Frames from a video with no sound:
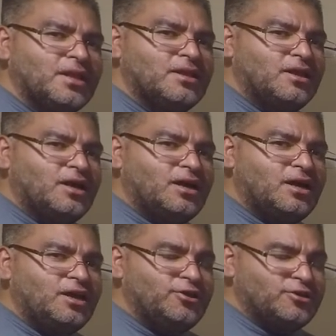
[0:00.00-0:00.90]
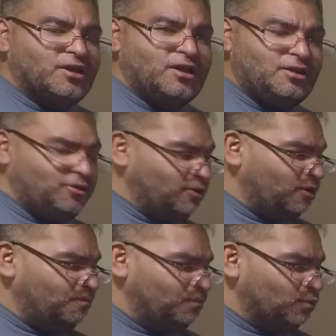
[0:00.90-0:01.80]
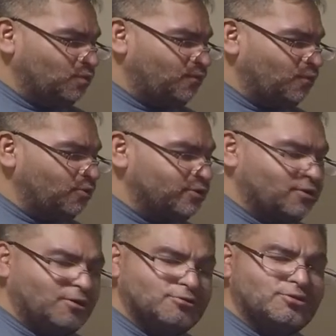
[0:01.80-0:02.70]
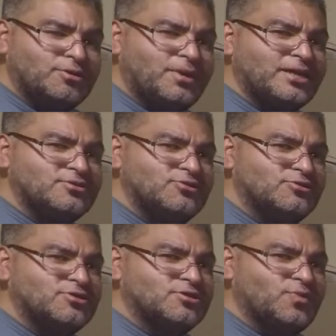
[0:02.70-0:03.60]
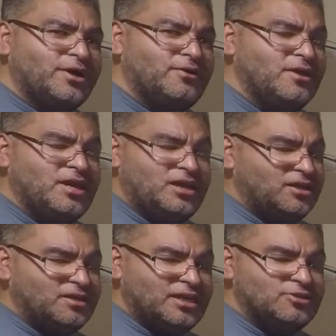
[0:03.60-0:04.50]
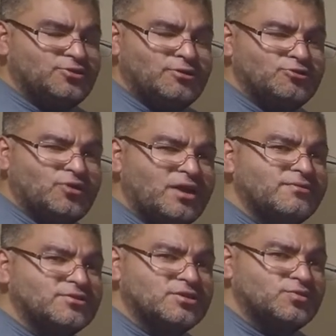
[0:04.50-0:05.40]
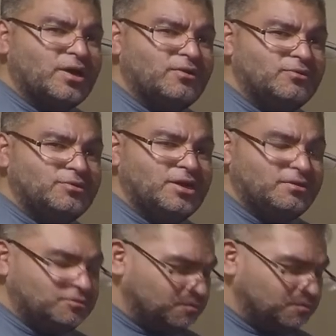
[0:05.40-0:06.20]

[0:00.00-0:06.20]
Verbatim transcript: You can, you know, refer your code to the passengers as well, and in case they're drivers as well. Who knows?